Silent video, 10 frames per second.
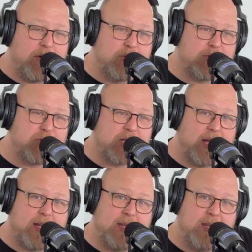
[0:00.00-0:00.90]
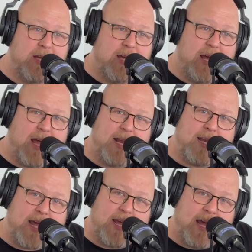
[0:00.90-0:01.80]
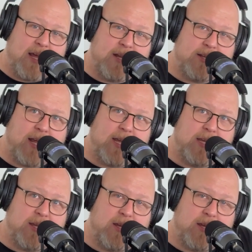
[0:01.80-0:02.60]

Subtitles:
auto scaling, and they